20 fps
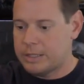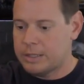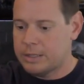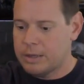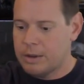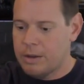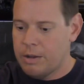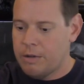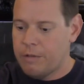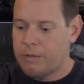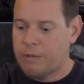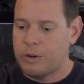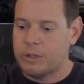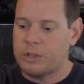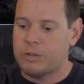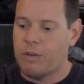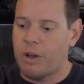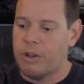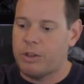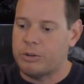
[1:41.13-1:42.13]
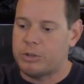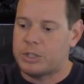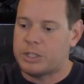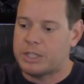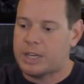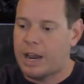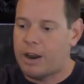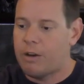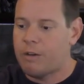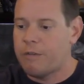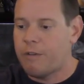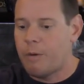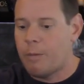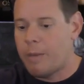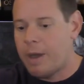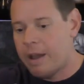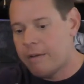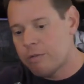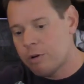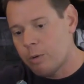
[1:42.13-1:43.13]
First of all, there's
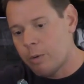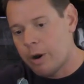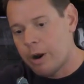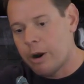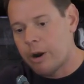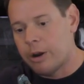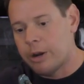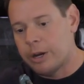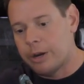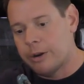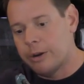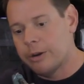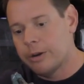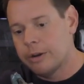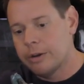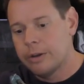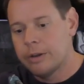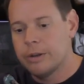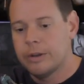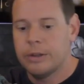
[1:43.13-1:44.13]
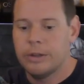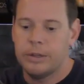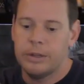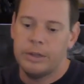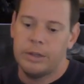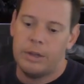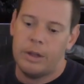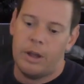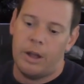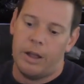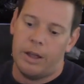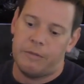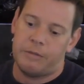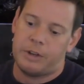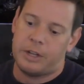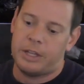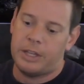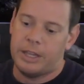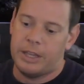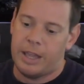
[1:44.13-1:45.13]
styrofoam everywhere on here. I'll have
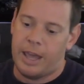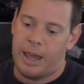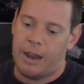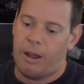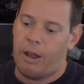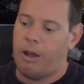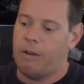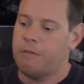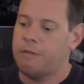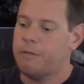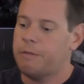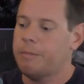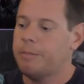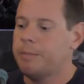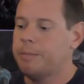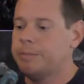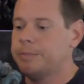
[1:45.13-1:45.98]
to clean that off.